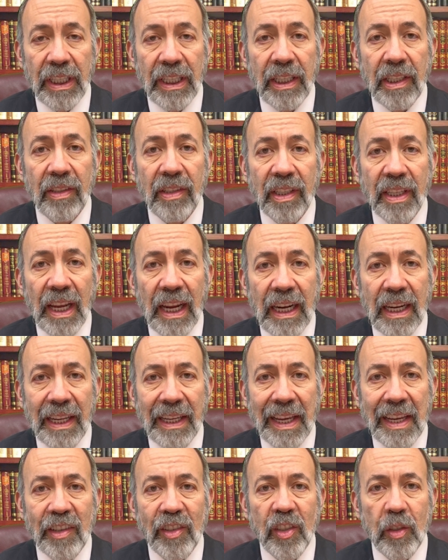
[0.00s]
indicating
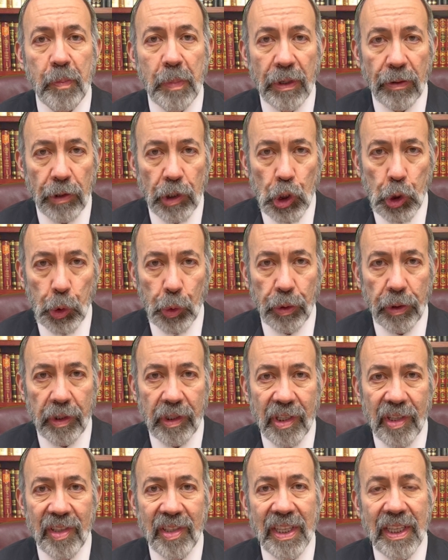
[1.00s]
a spiritual
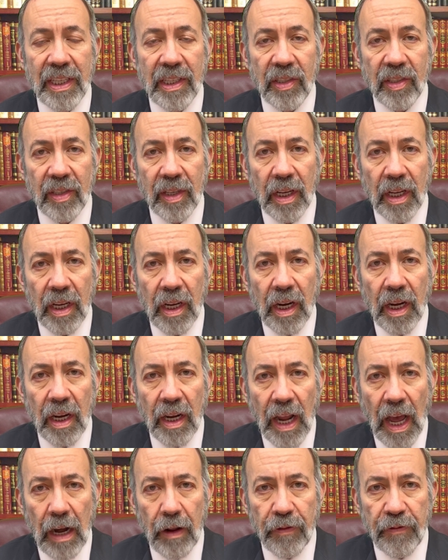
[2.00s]
disease,
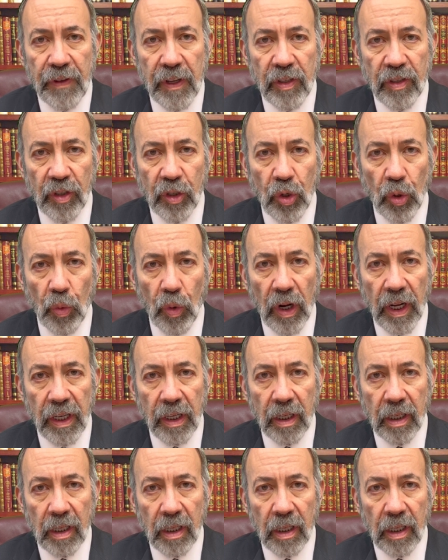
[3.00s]
not a physical one.